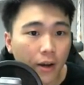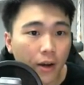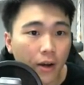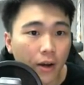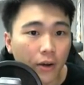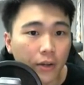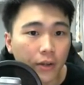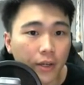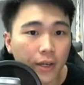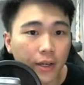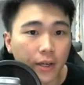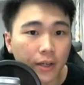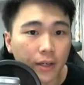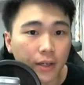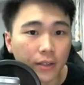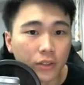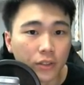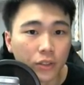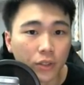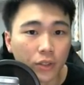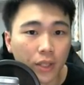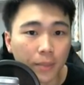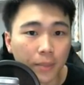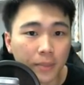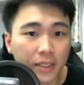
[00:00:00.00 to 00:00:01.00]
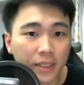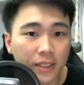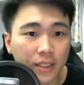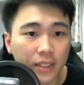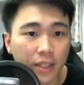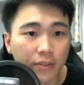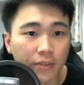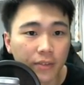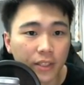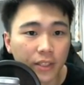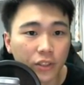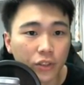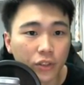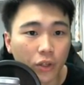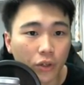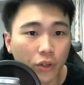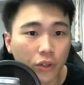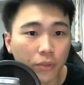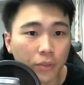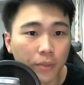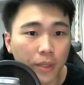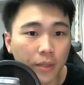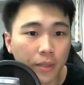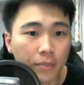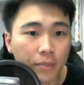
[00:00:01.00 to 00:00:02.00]
Okay, so let me save this
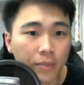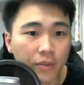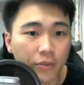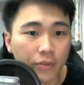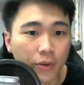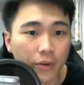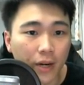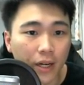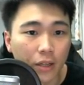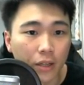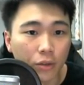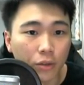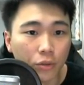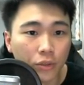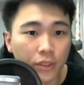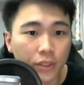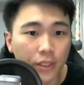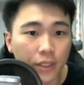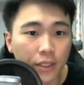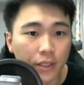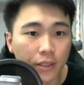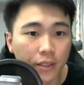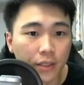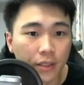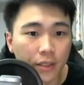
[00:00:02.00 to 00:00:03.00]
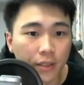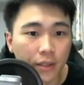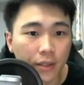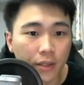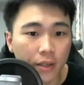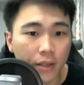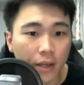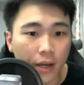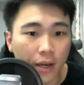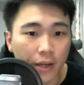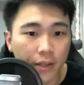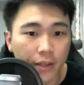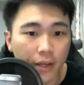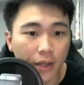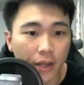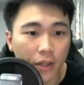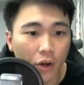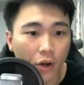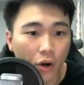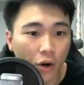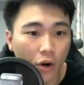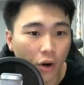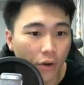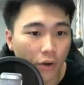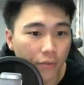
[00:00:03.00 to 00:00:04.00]
document before I lose it, and then
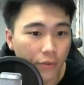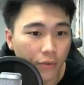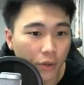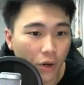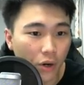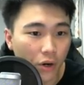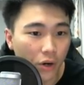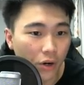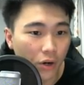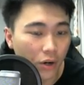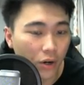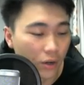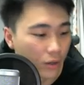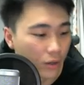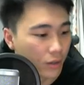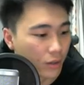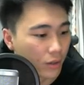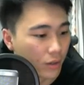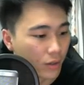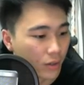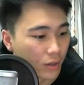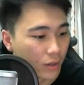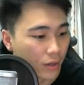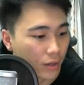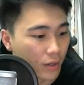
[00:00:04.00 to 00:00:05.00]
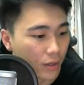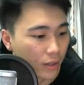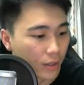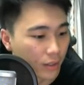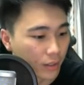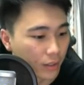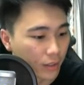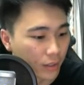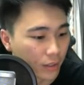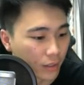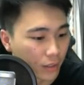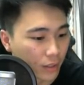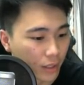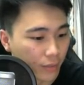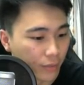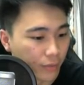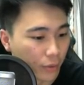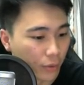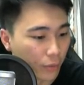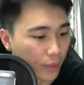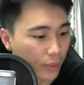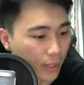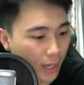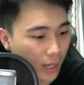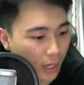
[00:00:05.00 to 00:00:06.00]
all of your
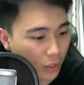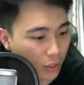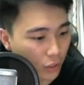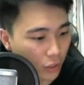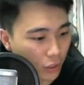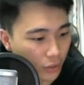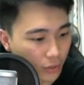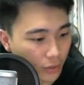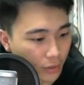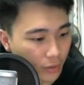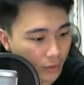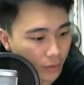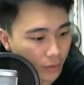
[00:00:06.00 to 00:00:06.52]
giveaway are gone.